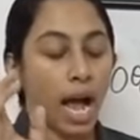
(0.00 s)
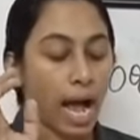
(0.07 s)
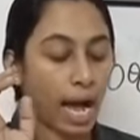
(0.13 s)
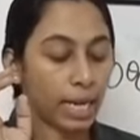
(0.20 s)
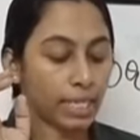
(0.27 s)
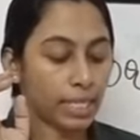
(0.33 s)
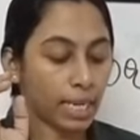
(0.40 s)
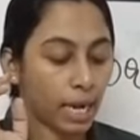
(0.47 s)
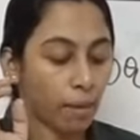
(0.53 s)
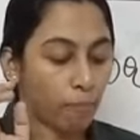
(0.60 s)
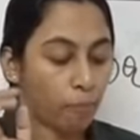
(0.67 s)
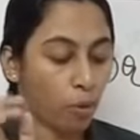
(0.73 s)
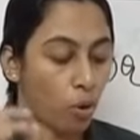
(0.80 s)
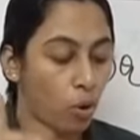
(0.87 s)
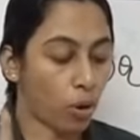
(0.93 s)
At a
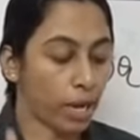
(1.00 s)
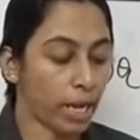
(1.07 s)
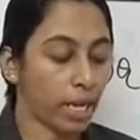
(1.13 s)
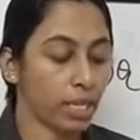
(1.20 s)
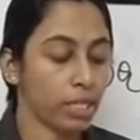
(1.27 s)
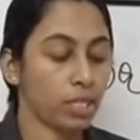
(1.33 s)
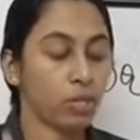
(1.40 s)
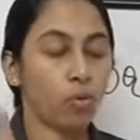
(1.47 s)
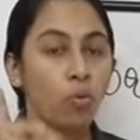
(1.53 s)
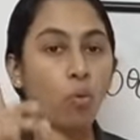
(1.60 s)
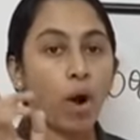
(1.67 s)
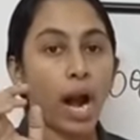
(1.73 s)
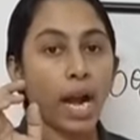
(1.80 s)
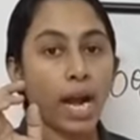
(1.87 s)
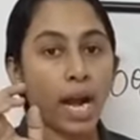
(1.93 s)
point,
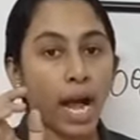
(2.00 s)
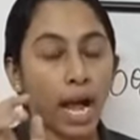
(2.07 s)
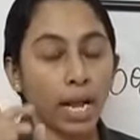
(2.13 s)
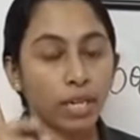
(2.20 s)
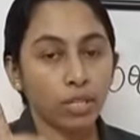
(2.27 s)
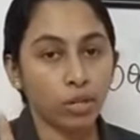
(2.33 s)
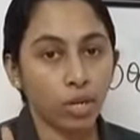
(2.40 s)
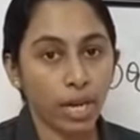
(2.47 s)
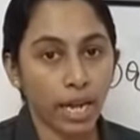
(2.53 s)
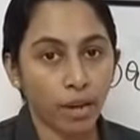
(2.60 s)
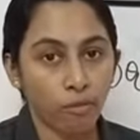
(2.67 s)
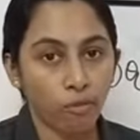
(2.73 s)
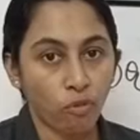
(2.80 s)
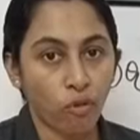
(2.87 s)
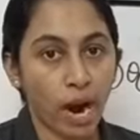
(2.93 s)
one and
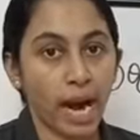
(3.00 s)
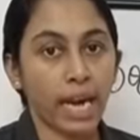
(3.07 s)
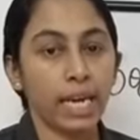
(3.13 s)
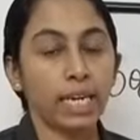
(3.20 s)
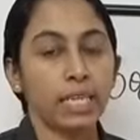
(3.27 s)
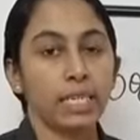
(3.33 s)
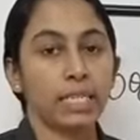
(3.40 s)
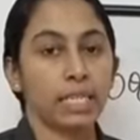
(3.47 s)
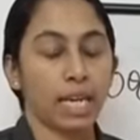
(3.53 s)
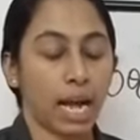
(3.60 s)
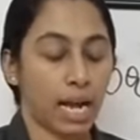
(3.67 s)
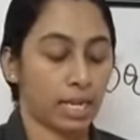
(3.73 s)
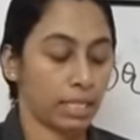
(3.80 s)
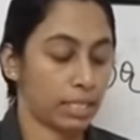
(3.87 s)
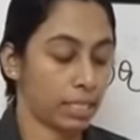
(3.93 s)
only one
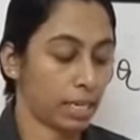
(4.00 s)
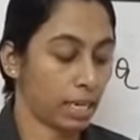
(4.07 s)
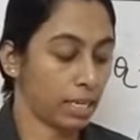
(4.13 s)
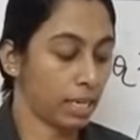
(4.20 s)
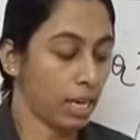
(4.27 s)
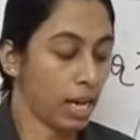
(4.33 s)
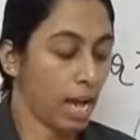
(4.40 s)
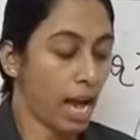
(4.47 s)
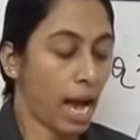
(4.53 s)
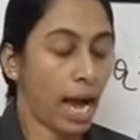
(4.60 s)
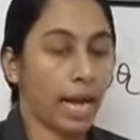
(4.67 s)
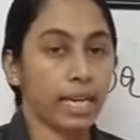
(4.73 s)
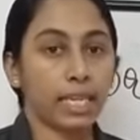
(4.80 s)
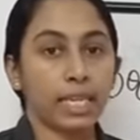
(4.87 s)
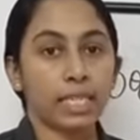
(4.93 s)
tangent.
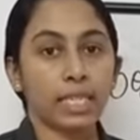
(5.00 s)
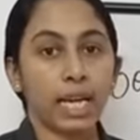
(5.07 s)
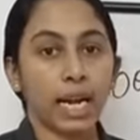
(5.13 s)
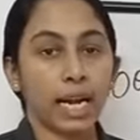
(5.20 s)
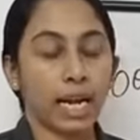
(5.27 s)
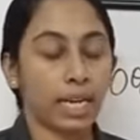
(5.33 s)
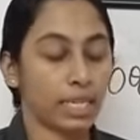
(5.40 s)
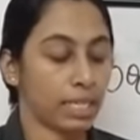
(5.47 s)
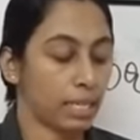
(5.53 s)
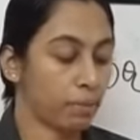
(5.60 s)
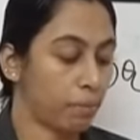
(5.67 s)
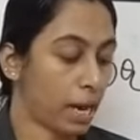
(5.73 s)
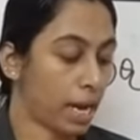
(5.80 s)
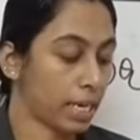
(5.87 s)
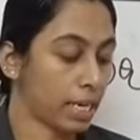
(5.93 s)
And the second
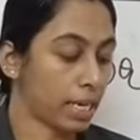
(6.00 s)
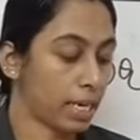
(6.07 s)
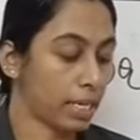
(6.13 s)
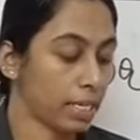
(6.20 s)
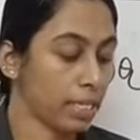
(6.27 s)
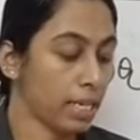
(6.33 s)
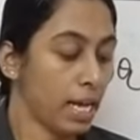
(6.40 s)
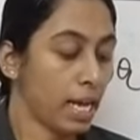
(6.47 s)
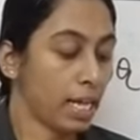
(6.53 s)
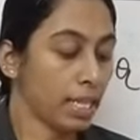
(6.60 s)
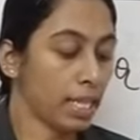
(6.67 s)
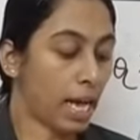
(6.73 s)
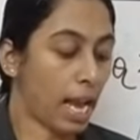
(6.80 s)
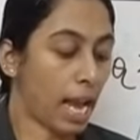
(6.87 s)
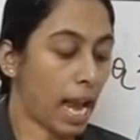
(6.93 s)
remark is,
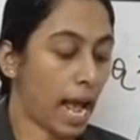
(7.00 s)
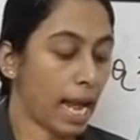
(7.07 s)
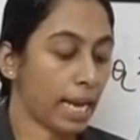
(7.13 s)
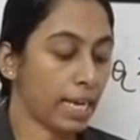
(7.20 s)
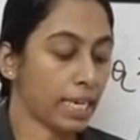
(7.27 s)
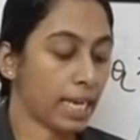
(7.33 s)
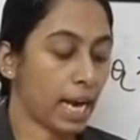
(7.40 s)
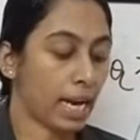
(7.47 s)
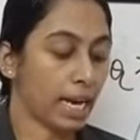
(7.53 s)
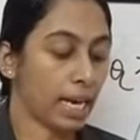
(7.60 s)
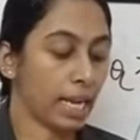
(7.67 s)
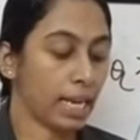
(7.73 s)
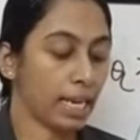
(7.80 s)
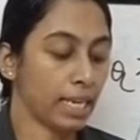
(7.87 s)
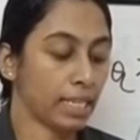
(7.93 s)
the line
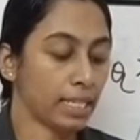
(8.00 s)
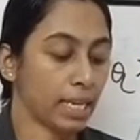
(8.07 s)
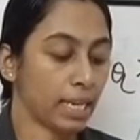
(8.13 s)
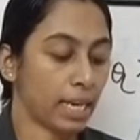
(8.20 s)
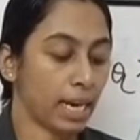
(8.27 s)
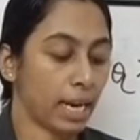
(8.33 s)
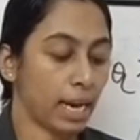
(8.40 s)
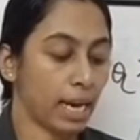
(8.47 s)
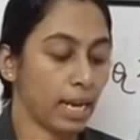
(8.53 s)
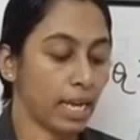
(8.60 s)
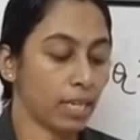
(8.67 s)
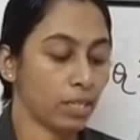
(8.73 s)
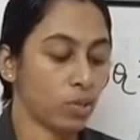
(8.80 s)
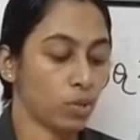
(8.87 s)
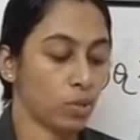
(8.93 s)
containing the
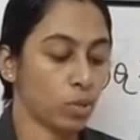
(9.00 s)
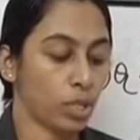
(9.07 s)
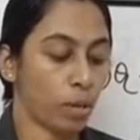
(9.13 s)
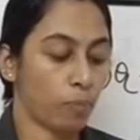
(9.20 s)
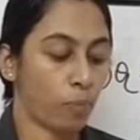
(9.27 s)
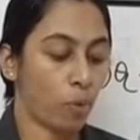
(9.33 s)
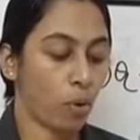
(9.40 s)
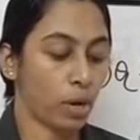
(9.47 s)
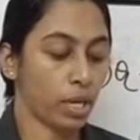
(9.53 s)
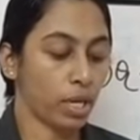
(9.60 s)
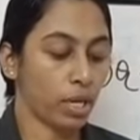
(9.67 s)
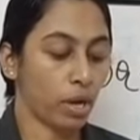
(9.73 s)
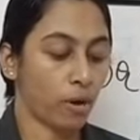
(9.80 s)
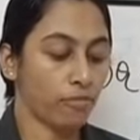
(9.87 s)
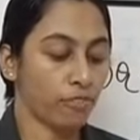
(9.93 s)
radius through the
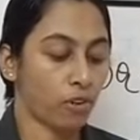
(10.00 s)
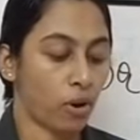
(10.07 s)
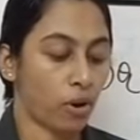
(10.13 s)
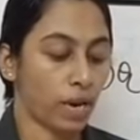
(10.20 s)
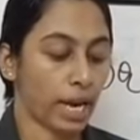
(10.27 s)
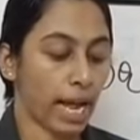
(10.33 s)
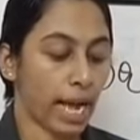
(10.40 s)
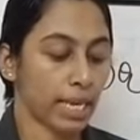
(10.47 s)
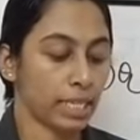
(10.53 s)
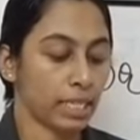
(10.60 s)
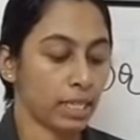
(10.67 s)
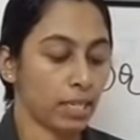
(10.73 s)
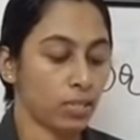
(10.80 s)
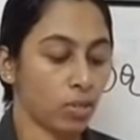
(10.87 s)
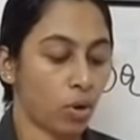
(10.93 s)
point of contact
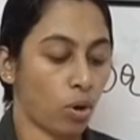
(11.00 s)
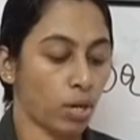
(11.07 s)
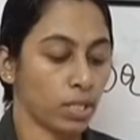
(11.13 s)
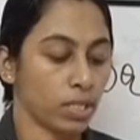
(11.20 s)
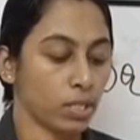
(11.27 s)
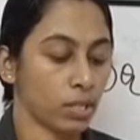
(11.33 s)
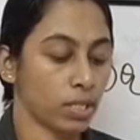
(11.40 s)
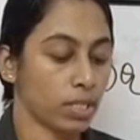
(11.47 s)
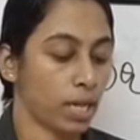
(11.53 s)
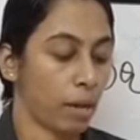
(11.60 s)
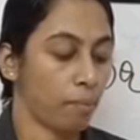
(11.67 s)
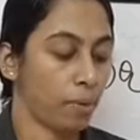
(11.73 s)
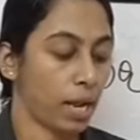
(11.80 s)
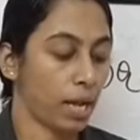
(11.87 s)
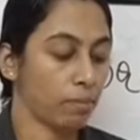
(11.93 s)
is also
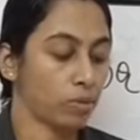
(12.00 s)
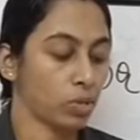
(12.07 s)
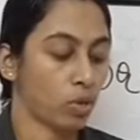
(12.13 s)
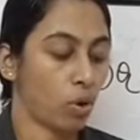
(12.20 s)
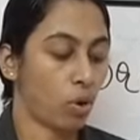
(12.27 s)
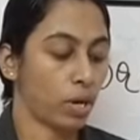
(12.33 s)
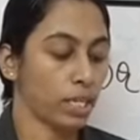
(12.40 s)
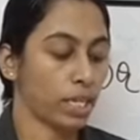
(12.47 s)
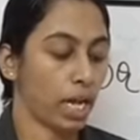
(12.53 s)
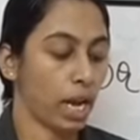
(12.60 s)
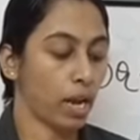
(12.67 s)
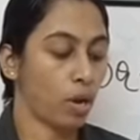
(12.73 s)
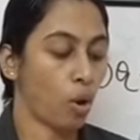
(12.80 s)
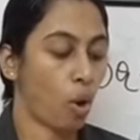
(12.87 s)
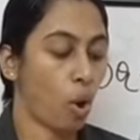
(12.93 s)
sometimes called the
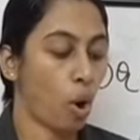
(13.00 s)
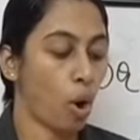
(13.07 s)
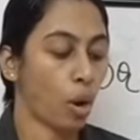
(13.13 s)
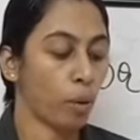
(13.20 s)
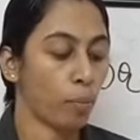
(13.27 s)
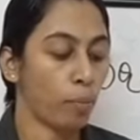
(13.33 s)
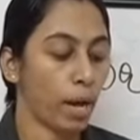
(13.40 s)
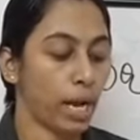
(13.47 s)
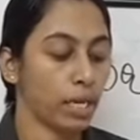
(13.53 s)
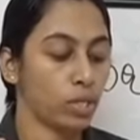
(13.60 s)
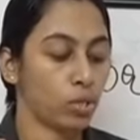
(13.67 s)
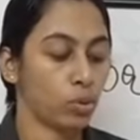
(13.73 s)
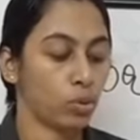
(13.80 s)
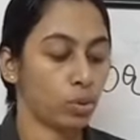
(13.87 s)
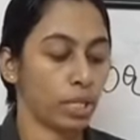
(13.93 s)
normal
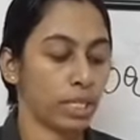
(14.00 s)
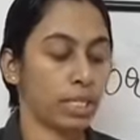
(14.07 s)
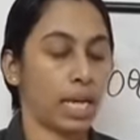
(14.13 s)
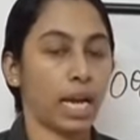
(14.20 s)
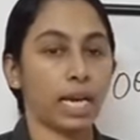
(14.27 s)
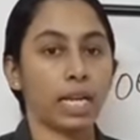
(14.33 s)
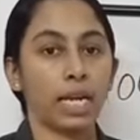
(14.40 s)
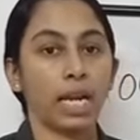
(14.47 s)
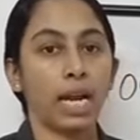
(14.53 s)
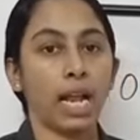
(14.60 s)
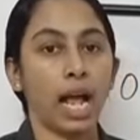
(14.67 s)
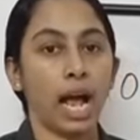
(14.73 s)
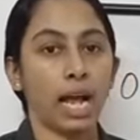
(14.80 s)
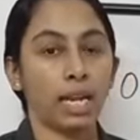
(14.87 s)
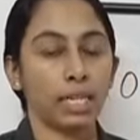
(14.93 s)
to the circle
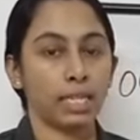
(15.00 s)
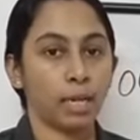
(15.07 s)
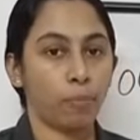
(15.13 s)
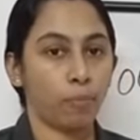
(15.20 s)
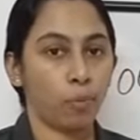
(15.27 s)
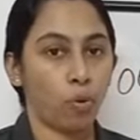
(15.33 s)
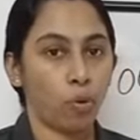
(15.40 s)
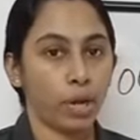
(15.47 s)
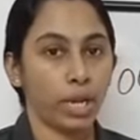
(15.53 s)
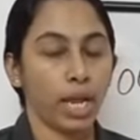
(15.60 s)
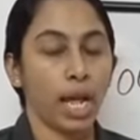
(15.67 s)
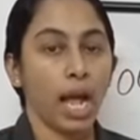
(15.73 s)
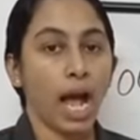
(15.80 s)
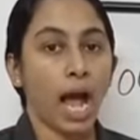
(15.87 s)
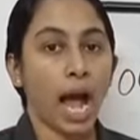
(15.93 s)
at the point.
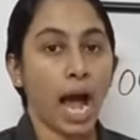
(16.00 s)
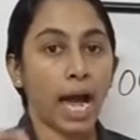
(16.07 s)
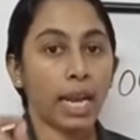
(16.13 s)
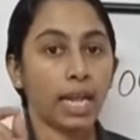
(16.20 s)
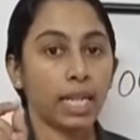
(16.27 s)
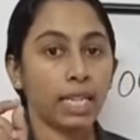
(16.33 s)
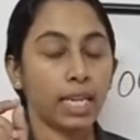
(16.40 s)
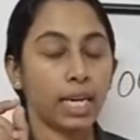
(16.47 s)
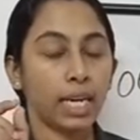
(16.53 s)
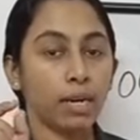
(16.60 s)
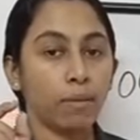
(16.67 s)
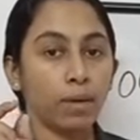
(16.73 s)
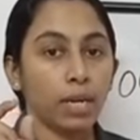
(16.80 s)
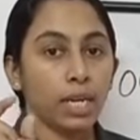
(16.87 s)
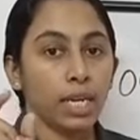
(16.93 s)
Another
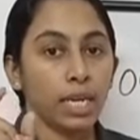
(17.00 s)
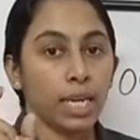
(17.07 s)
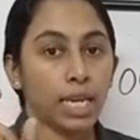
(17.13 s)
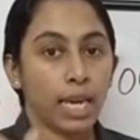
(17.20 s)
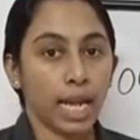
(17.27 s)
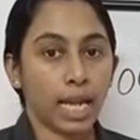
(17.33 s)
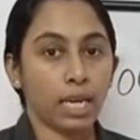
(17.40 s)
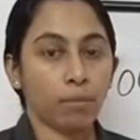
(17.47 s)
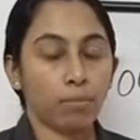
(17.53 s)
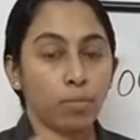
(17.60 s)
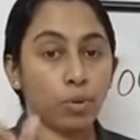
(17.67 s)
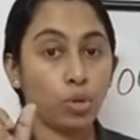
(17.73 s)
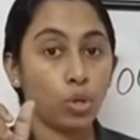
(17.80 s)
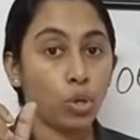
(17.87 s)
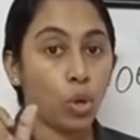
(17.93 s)
name,
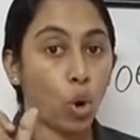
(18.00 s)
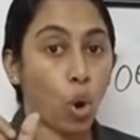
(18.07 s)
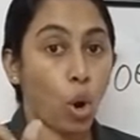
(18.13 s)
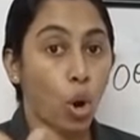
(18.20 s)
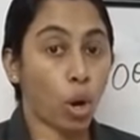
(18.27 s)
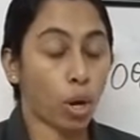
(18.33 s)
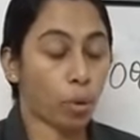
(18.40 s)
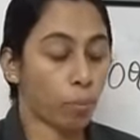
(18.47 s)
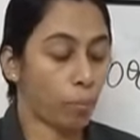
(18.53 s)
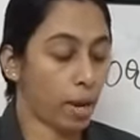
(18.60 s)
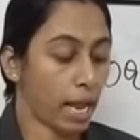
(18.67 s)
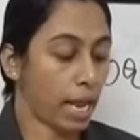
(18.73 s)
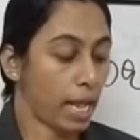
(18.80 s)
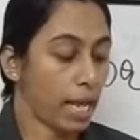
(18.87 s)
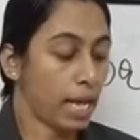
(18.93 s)

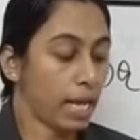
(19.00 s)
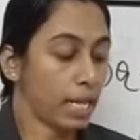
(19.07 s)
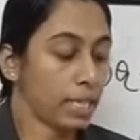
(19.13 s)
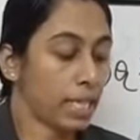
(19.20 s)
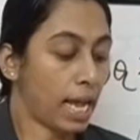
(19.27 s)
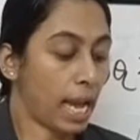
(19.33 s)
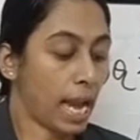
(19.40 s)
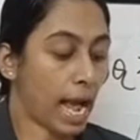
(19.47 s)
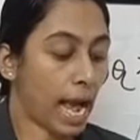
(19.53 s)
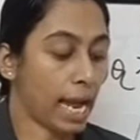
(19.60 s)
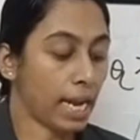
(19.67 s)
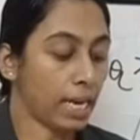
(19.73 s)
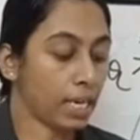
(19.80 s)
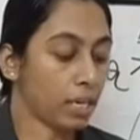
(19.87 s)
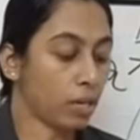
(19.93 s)
normal. The
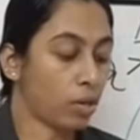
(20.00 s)
line